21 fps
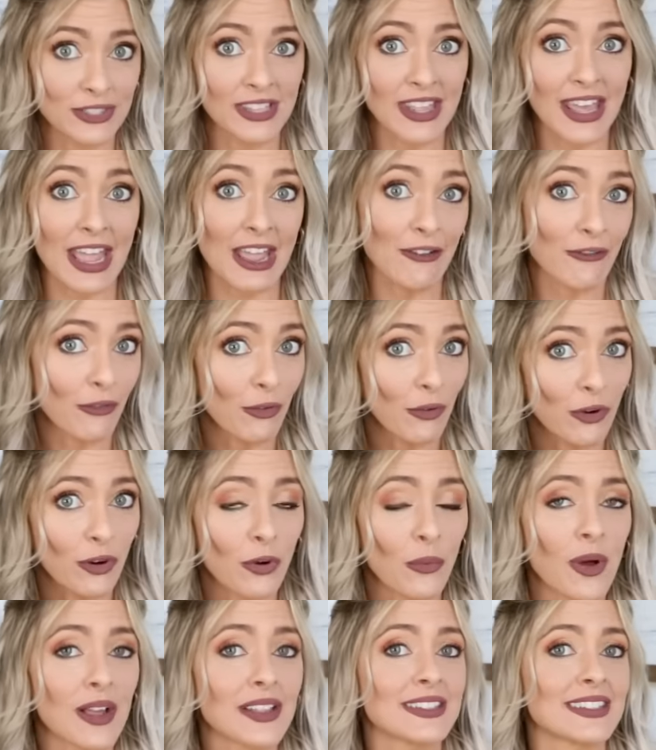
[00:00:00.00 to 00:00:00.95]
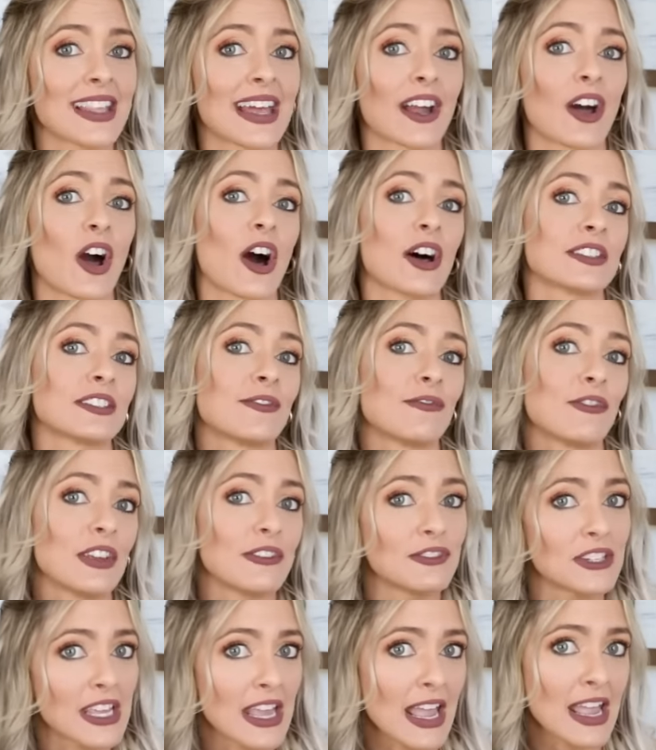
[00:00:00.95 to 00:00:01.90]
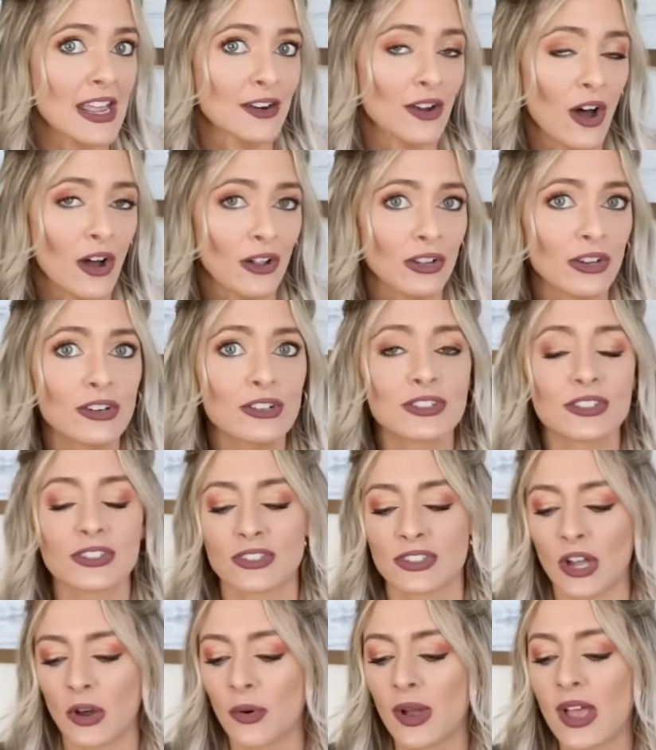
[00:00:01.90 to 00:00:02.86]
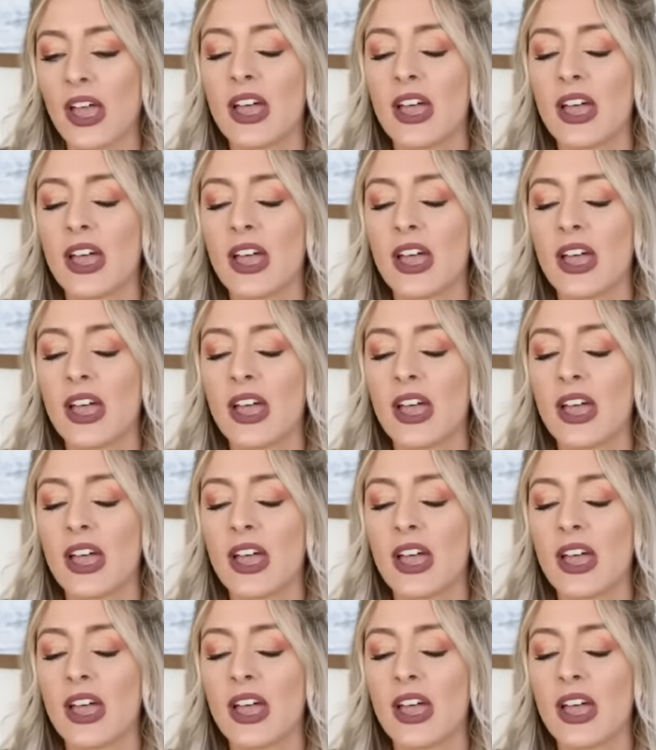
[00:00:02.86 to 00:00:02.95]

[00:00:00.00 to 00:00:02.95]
to the Afloral ones that cost $58. So